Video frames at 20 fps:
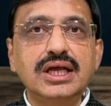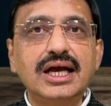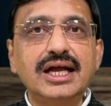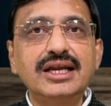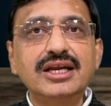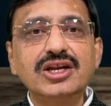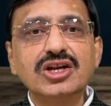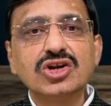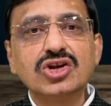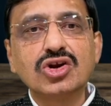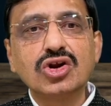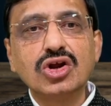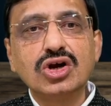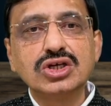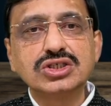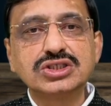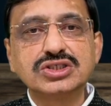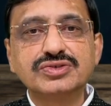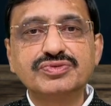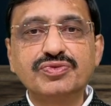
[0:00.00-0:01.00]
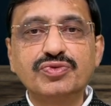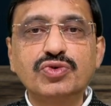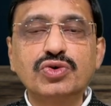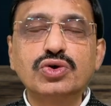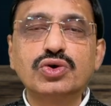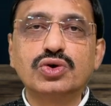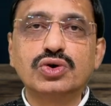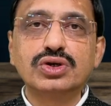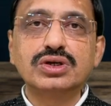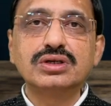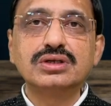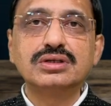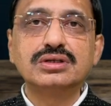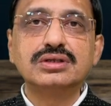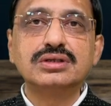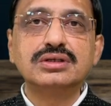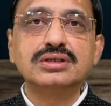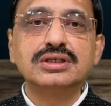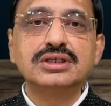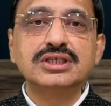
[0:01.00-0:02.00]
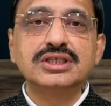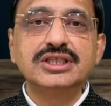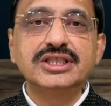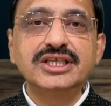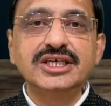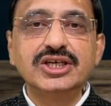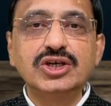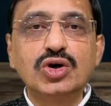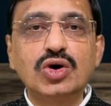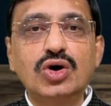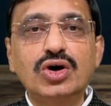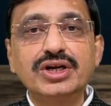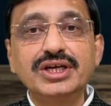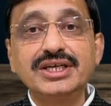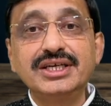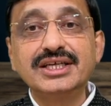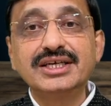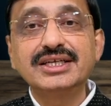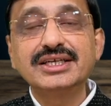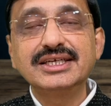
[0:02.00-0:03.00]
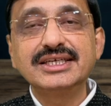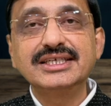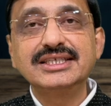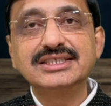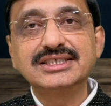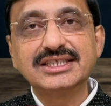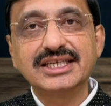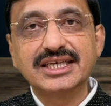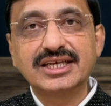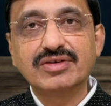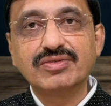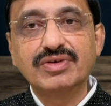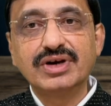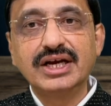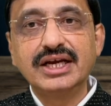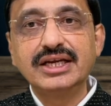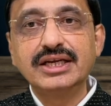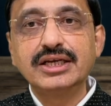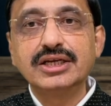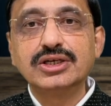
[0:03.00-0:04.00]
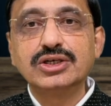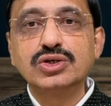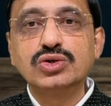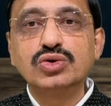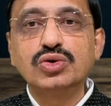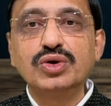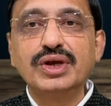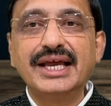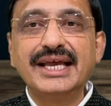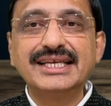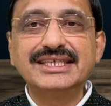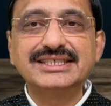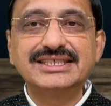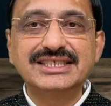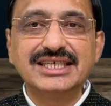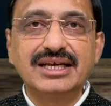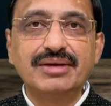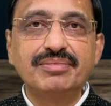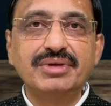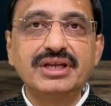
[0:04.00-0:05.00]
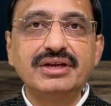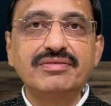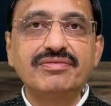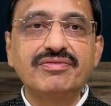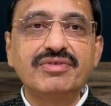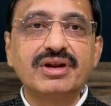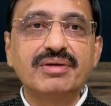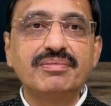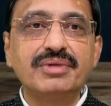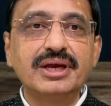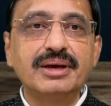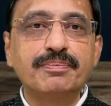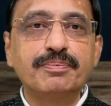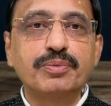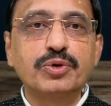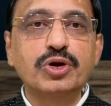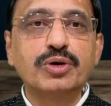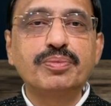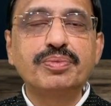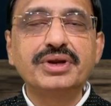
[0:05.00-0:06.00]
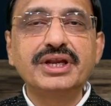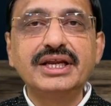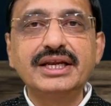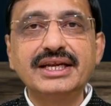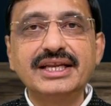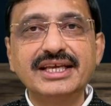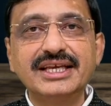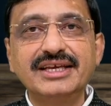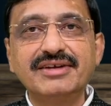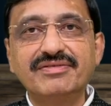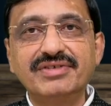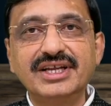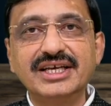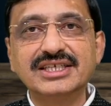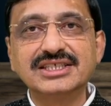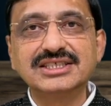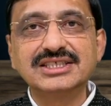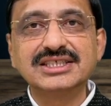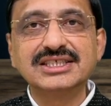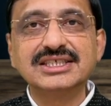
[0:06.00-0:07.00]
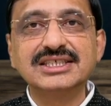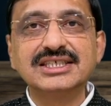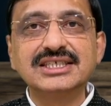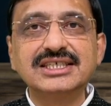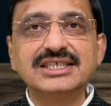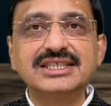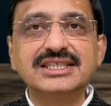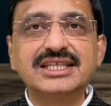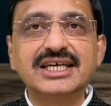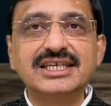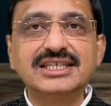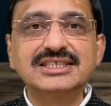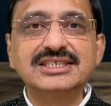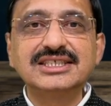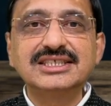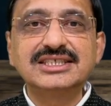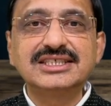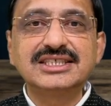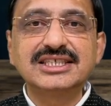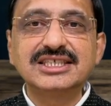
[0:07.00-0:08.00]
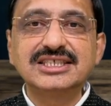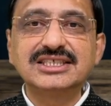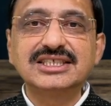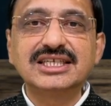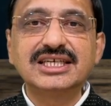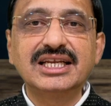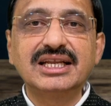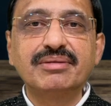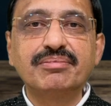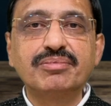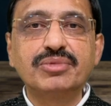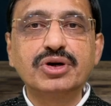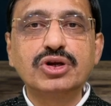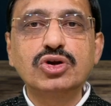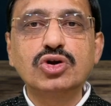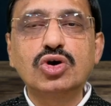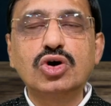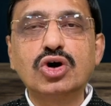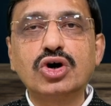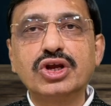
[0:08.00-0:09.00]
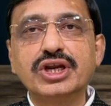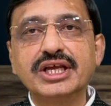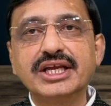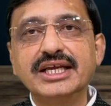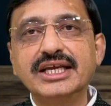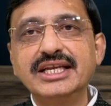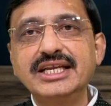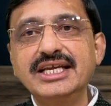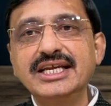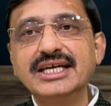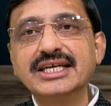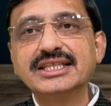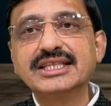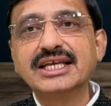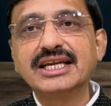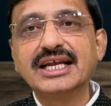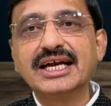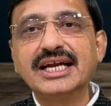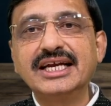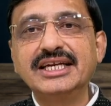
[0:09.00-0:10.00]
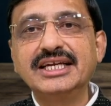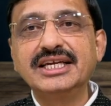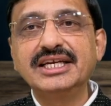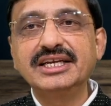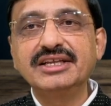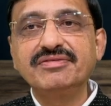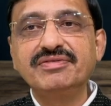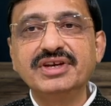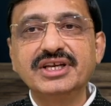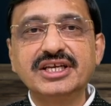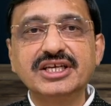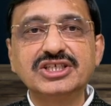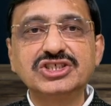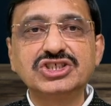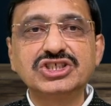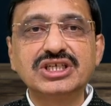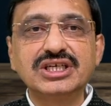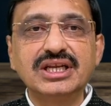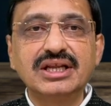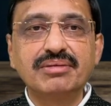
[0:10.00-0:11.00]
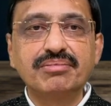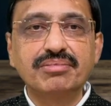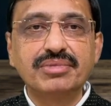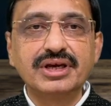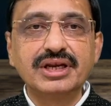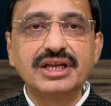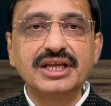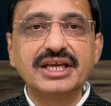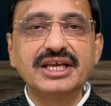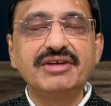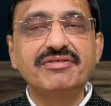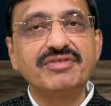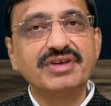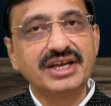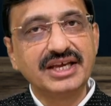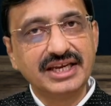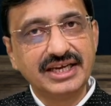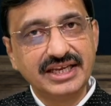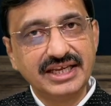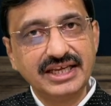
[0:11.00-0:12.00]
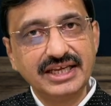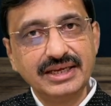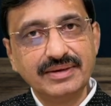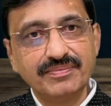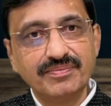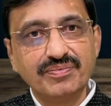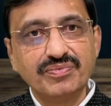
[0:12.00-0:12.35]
Under Clause 4, the auditor is required to examine from appropriate evidence the registration number or any other identification number, if any,